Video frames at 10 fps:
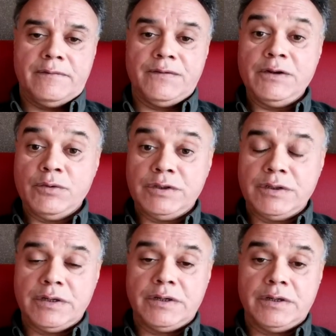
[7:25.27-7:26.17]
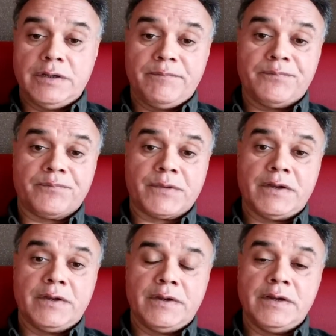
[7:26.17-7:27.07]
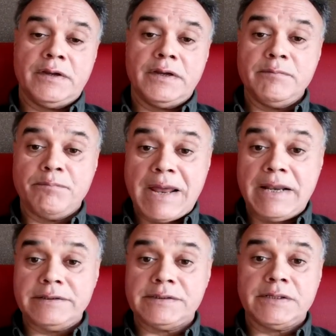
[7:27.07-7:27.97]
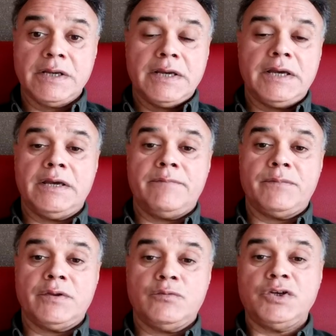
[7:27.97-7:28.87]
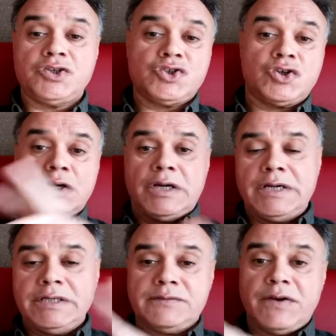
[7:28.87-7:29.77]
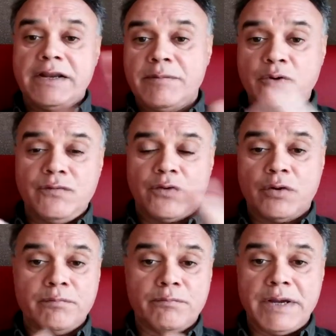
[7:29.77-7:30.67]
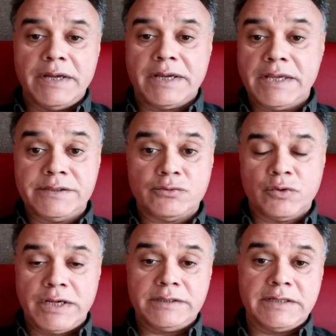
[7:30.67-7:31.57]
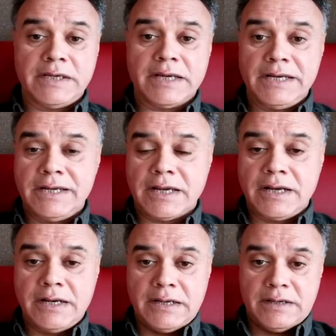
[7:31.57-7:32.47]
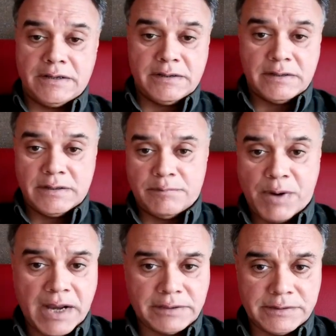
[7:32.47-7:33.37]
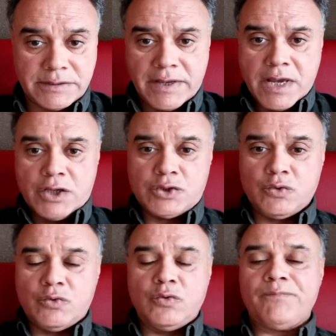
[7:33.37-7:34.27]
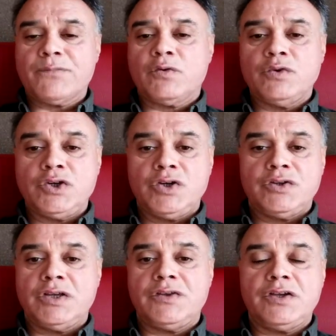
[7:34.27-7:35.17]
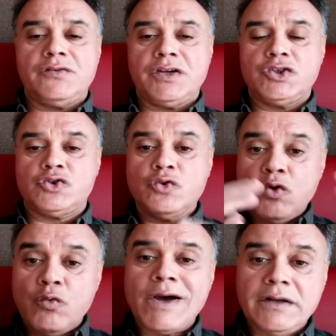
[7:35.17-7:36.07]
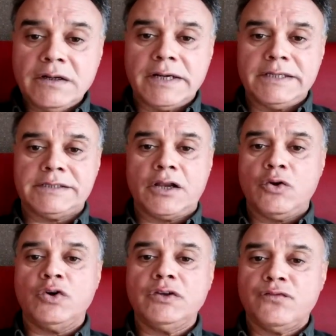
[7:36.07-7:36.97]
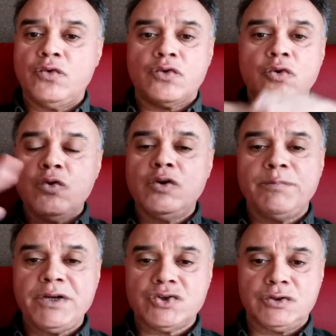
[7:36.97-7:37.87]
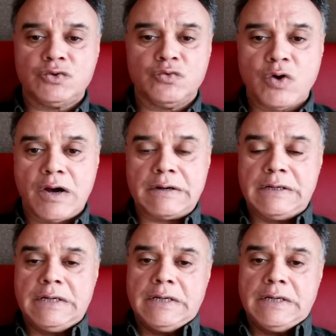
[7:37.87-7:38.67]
fluid imbalance, which is variable from case to case in clinical practice. So there is no one crystalloid for all patients who are